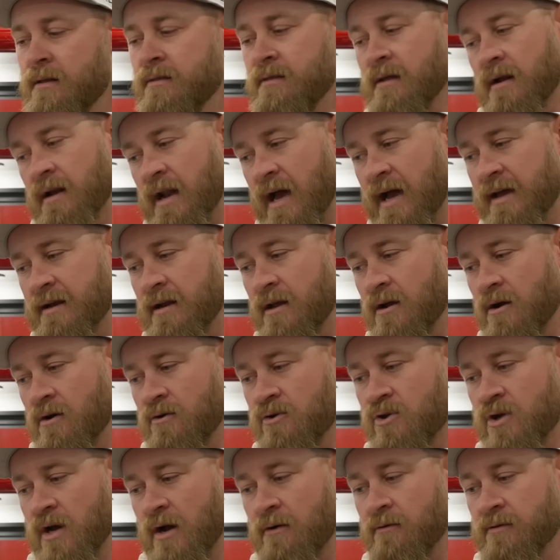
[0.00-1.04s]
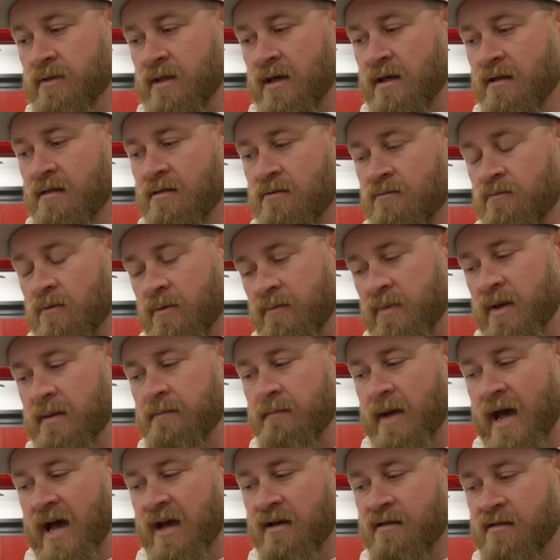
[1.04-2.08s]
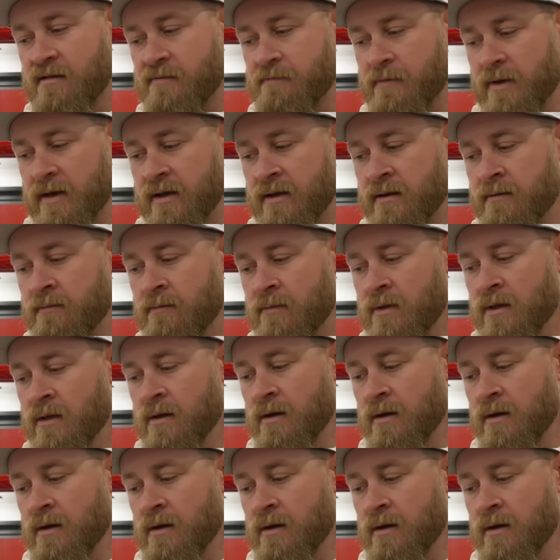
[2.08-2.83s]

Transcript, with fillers: The 90 yard shot with this would be max spin.